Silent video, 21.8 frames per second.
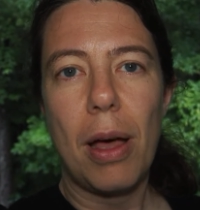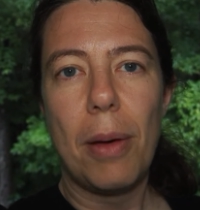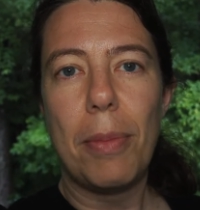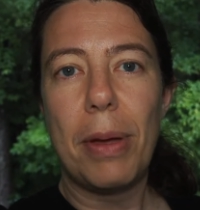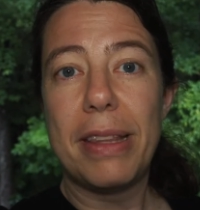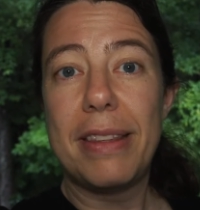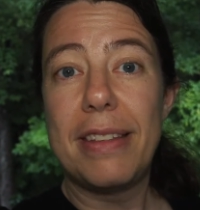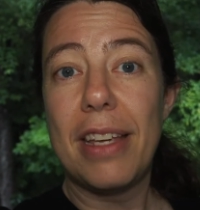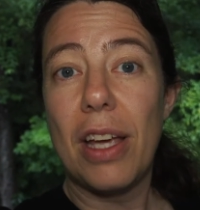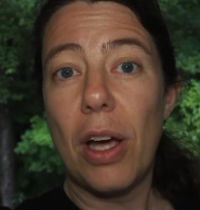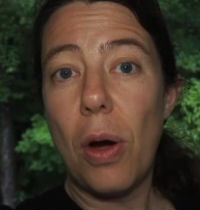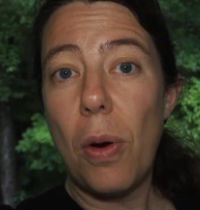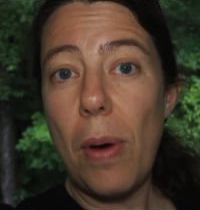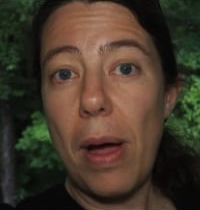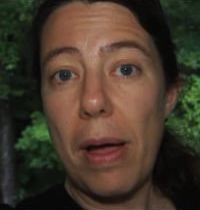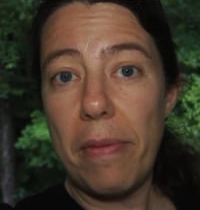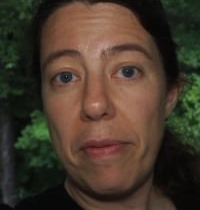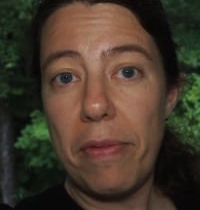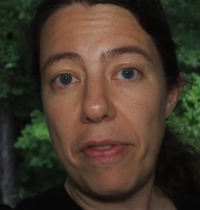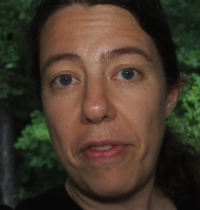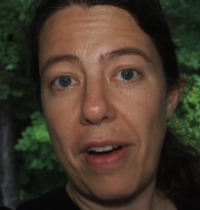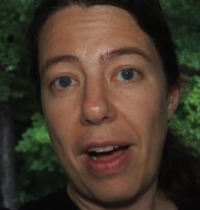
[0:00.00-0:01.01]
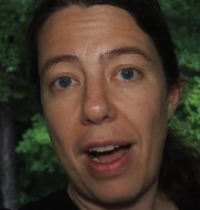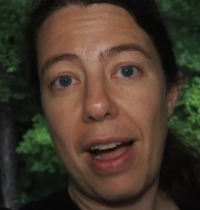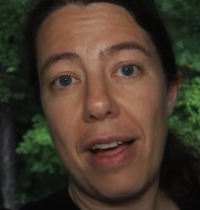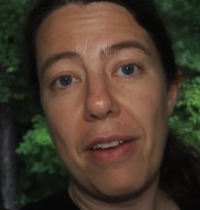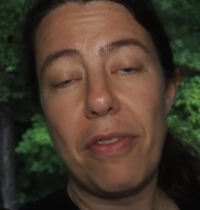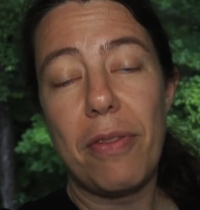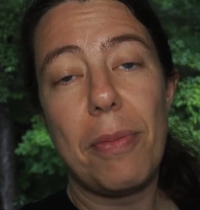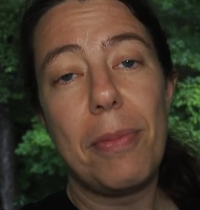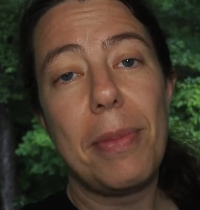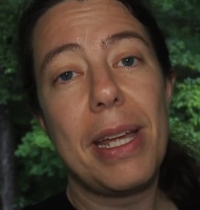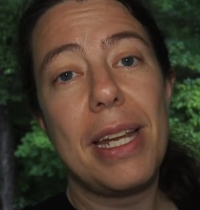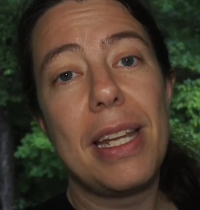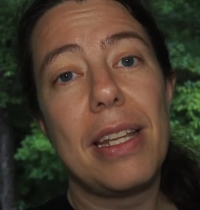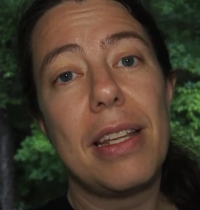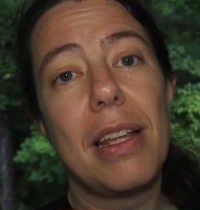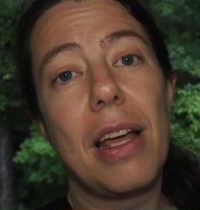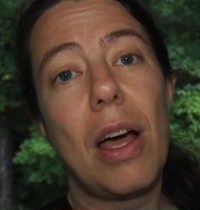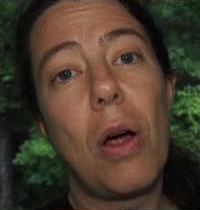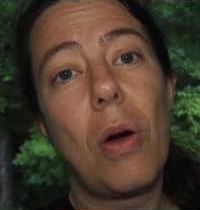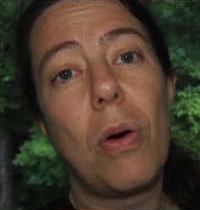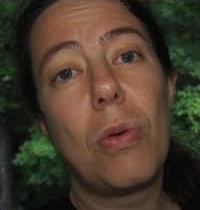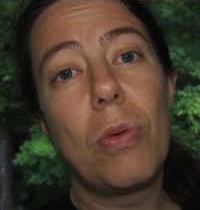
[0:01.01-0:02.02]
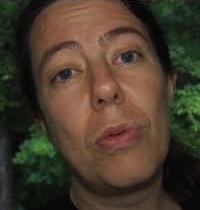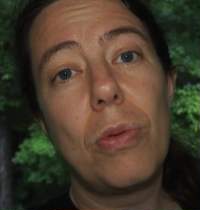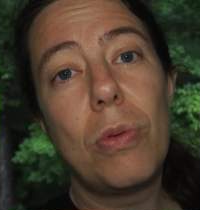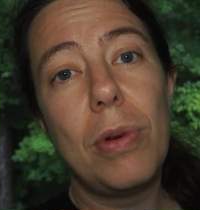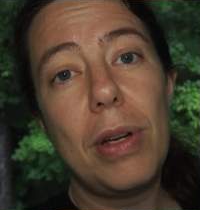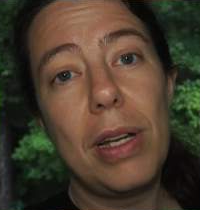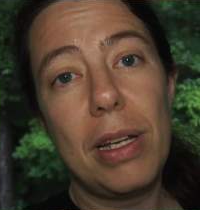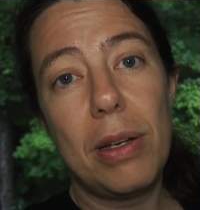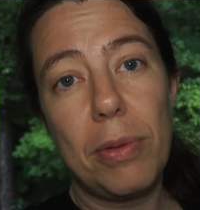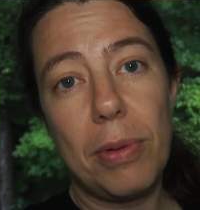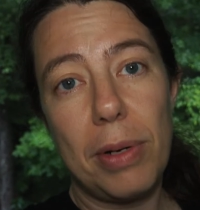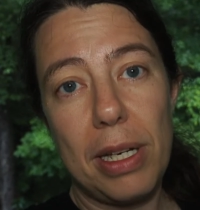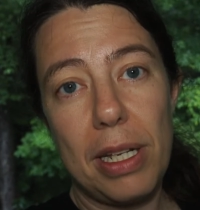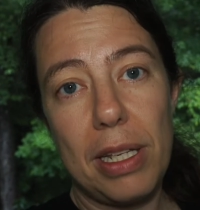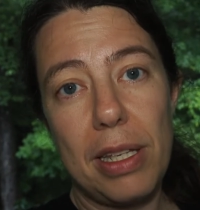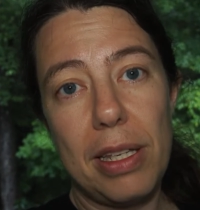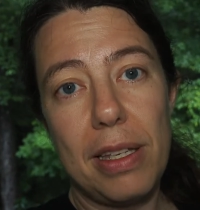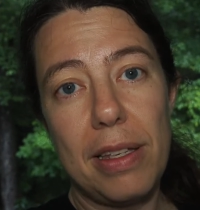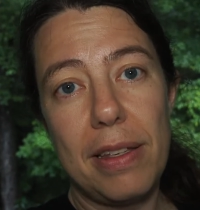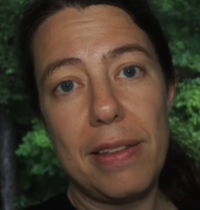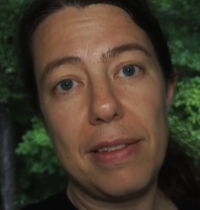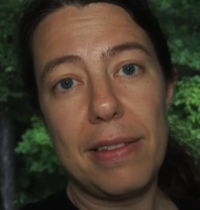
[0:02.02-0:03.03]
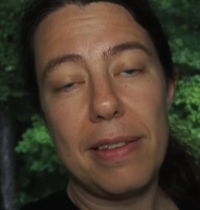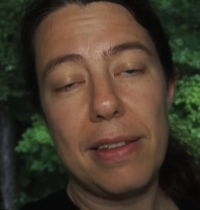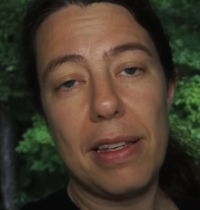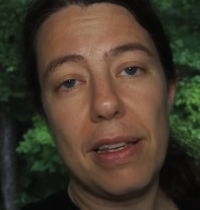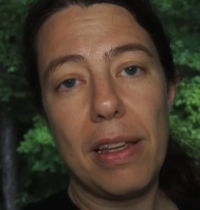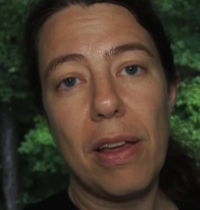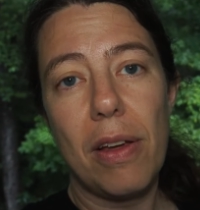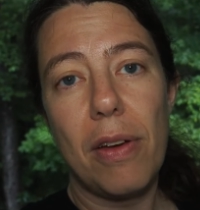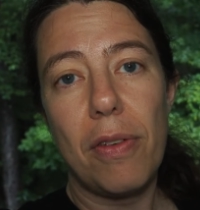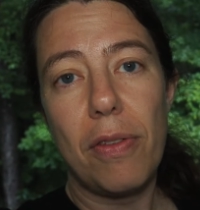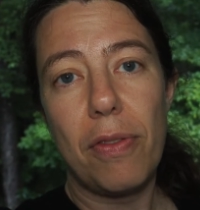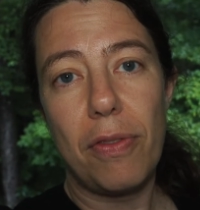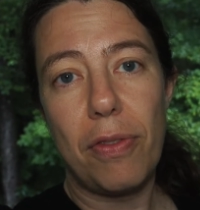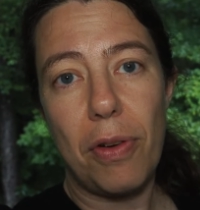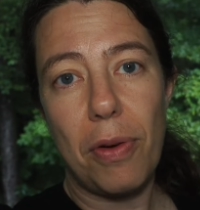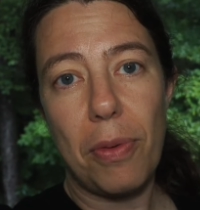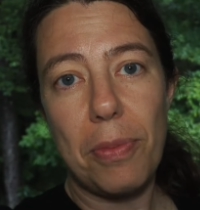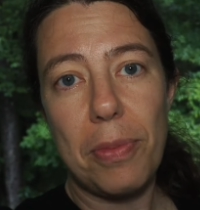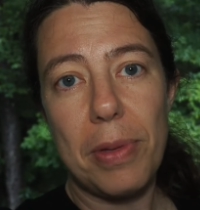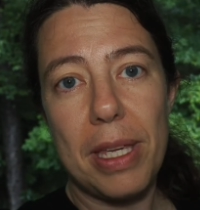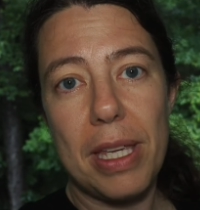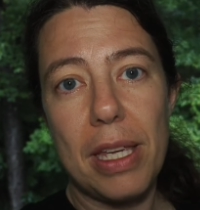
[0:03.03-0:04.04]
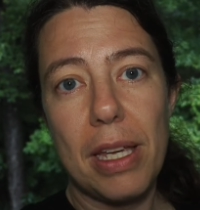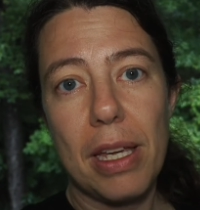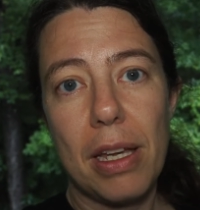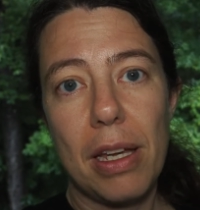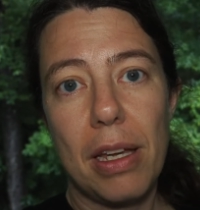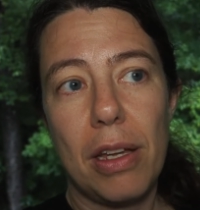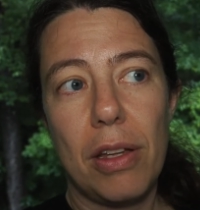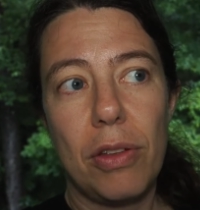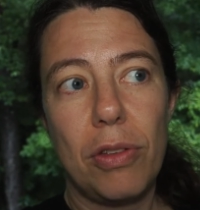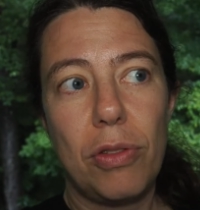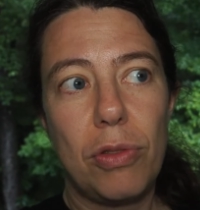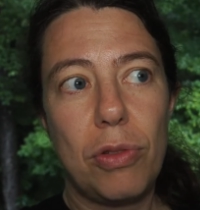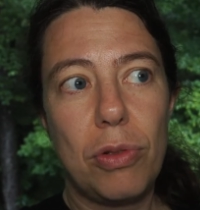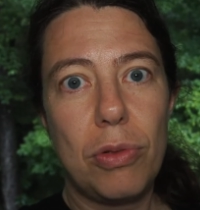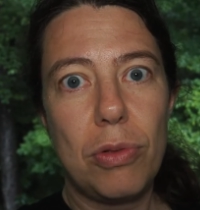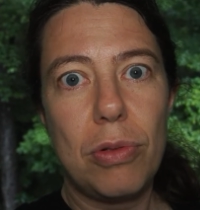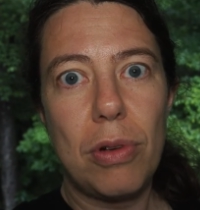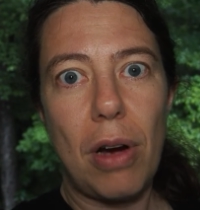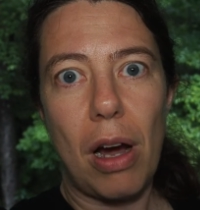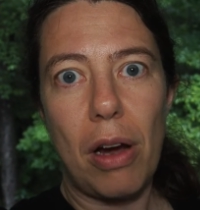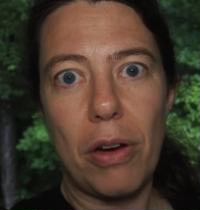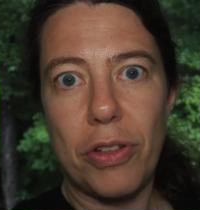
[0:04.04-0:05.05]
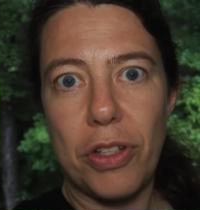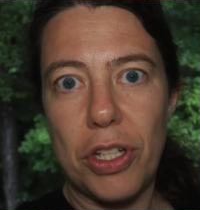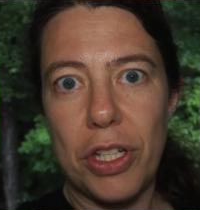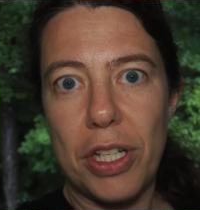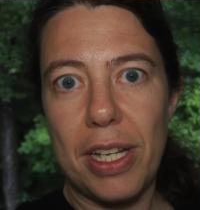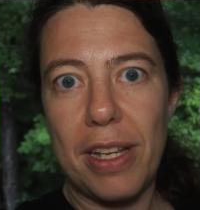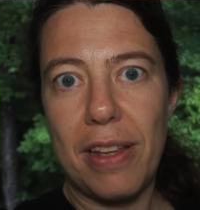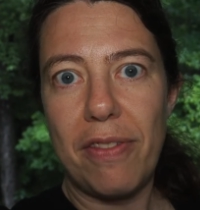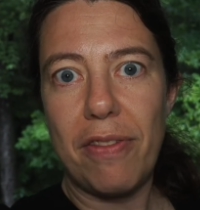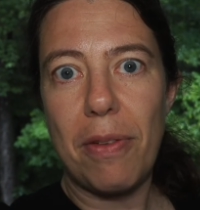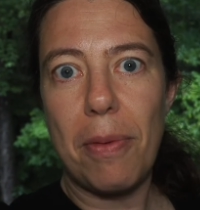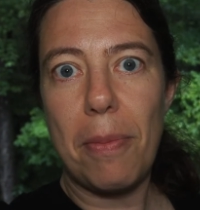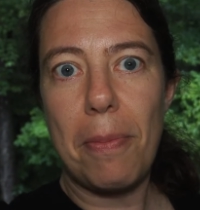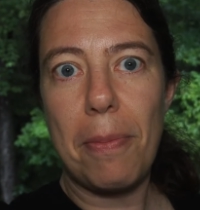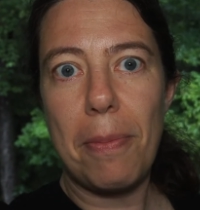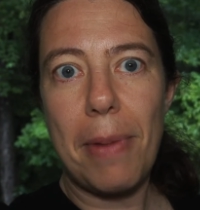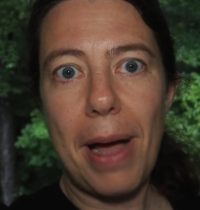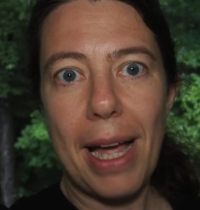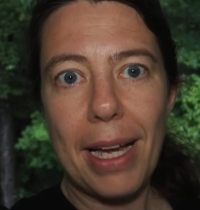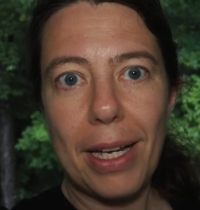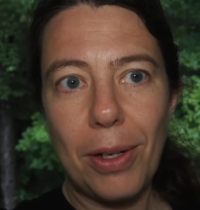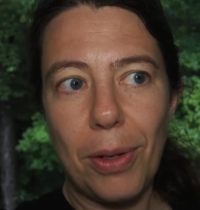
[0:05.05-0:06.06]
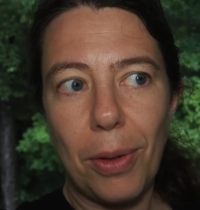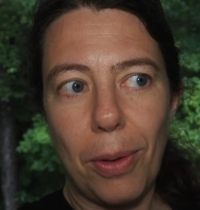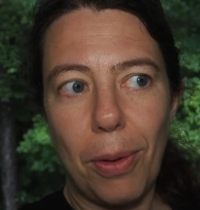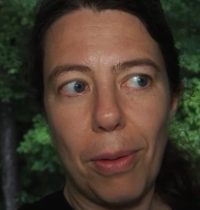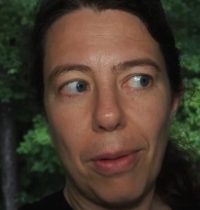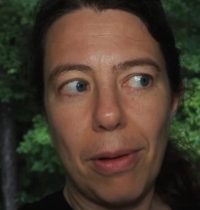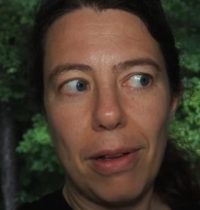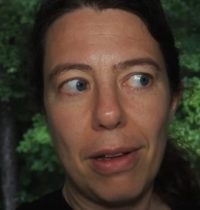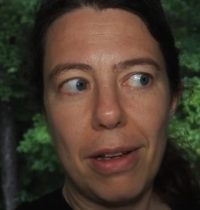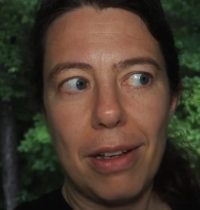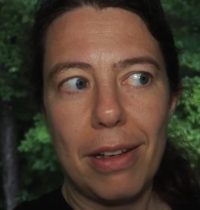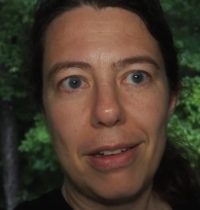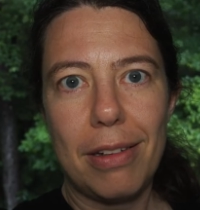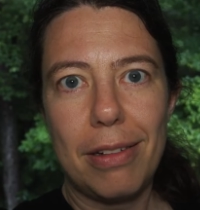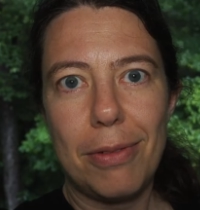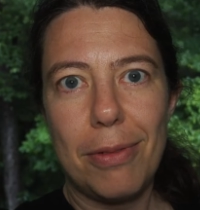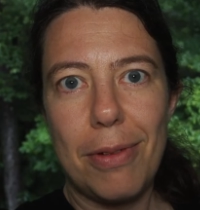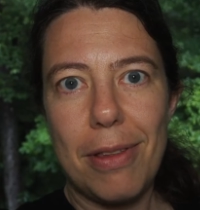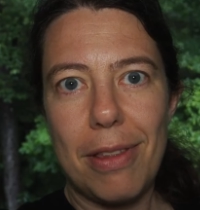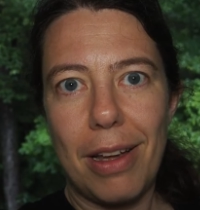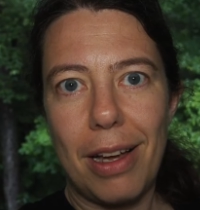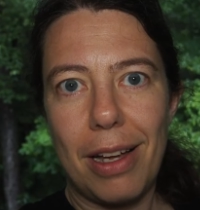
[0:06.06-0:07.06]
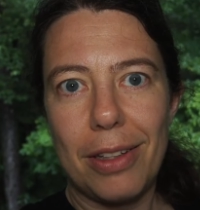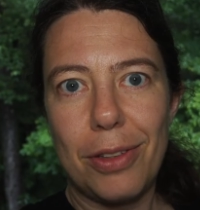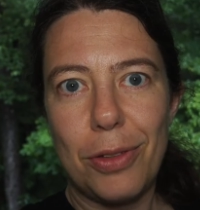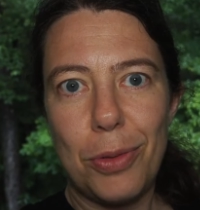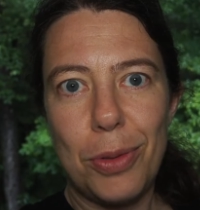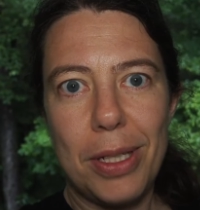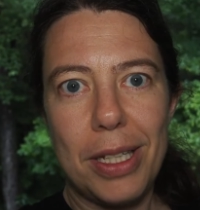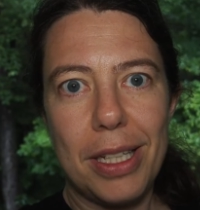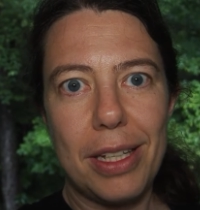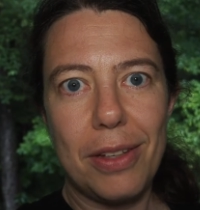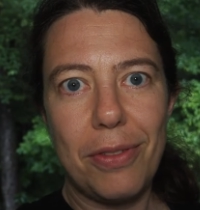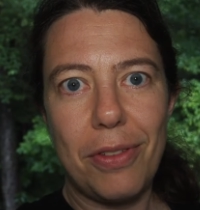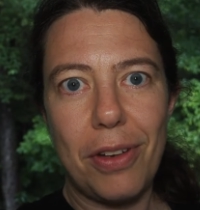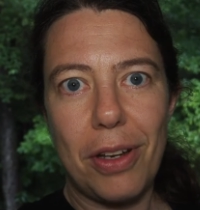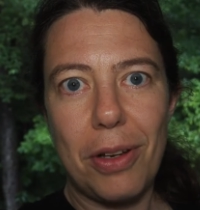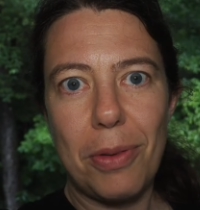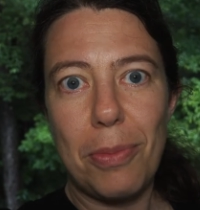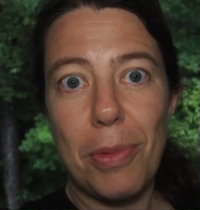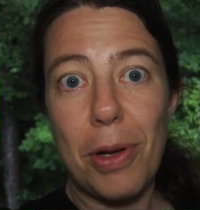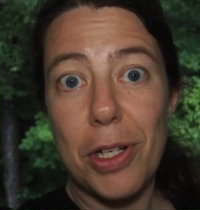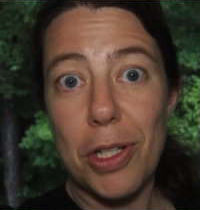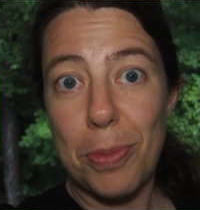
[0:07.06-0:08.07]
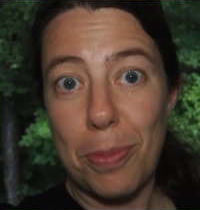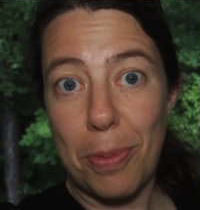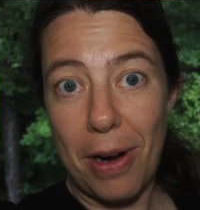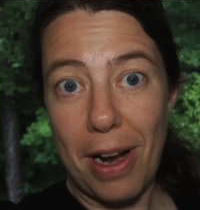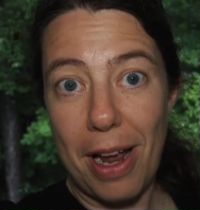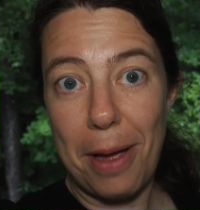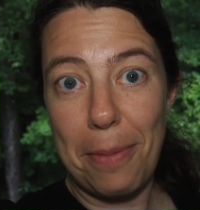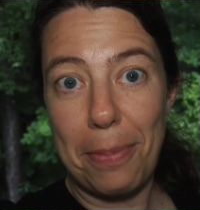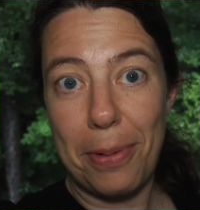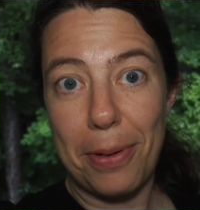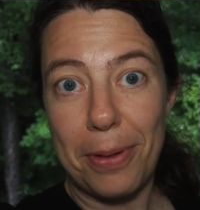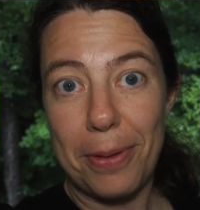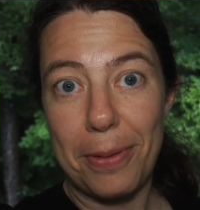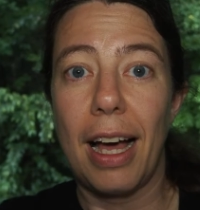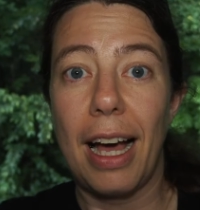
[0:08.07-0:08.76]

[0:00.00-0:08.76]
But the OM-5 made it really easy for me to achieve my goal without doing even much prep.